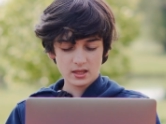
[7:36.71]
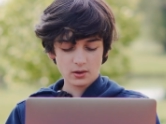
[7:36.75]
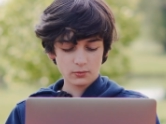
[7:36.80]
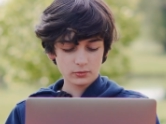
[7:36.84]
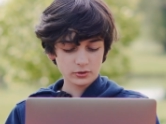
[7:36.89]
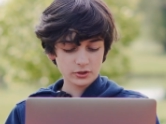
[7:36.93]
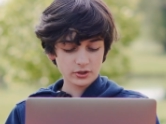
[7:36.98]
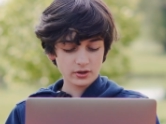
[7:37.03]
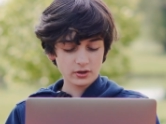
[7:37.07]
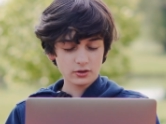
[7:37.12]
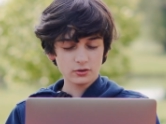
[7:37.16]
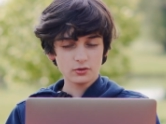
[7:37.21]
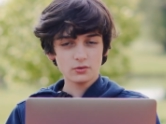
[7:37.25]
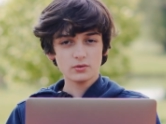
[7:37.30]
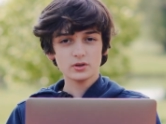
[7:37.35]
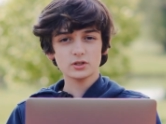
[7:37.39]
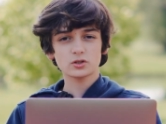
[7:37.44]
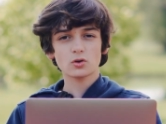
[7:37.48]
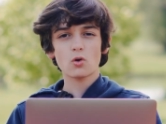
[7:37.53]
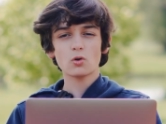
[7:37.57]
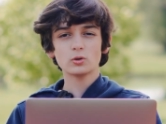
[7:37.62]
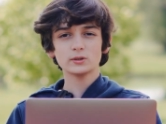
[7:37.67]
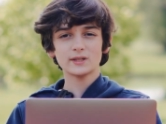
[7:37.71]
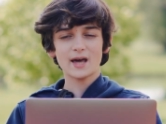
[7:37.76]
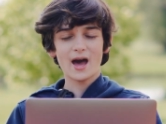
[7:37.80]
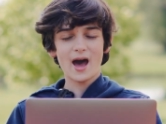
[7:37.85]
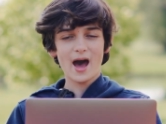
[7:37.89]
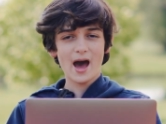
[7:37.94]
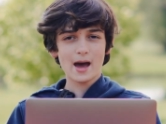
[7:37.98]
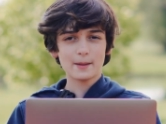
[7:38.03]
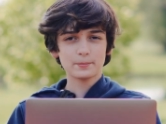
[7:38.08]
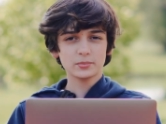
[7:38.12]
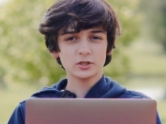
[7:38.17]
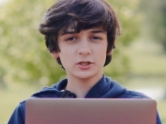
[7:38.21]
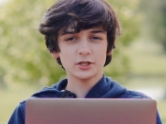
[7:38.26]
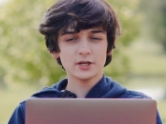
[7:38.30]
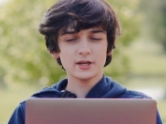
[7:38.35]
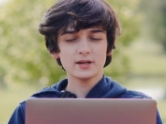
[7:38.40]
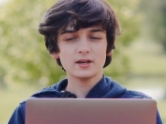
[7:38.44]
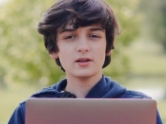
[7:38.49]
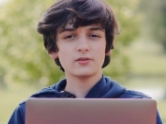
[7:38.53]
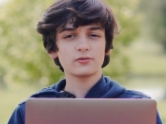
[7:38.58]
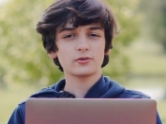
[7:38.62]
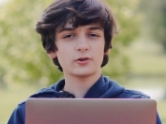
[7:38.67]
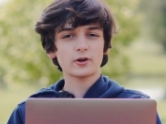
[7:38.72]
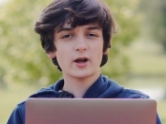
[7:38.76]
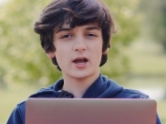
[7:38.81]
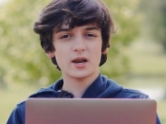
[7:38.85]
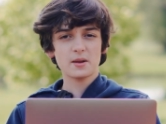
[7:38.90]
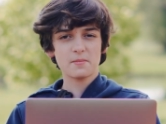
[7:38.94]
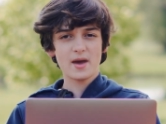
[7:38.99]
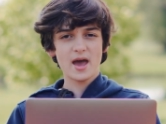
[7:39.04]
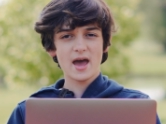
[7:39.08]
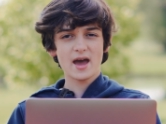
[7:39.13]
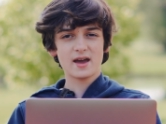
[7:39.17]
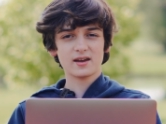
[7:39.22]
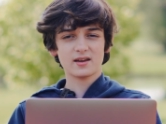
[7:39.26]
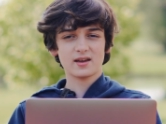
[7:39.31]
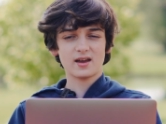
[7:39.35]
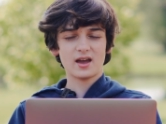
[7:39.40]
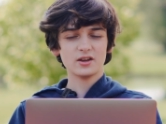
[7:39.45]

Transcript: then what you're gonna do is hold option if you're on a Mac.